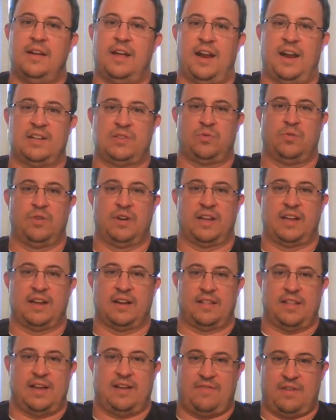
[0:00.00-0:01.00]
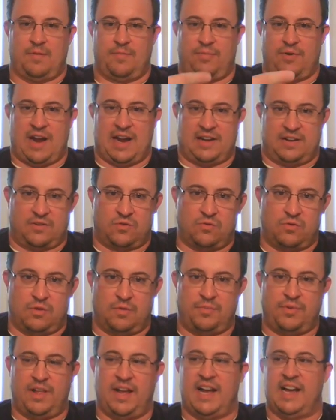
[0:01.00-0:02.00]
And that's where we're going to get a lot of our practical
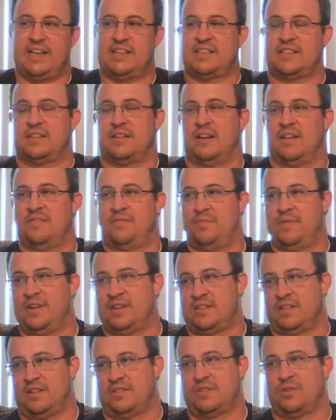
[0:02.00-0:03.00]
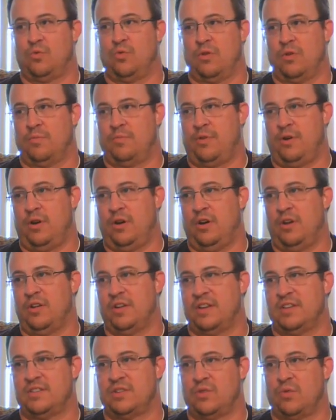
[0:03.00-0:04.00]
applied stuff, but it's also where Paul
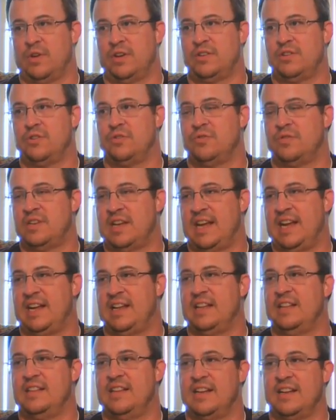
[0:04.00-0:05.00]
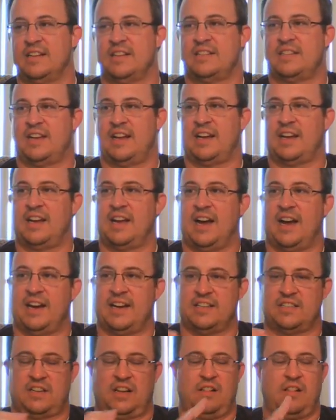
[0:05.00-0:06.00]
is going to take the insight God
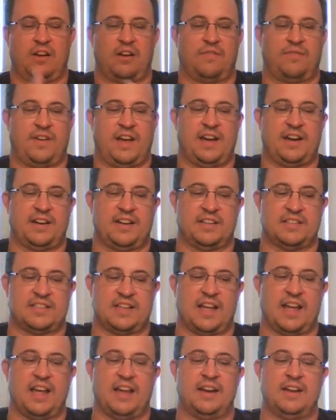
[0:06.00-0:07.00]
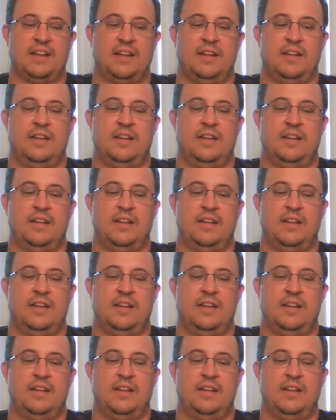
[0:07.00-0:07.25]
has clarified in his head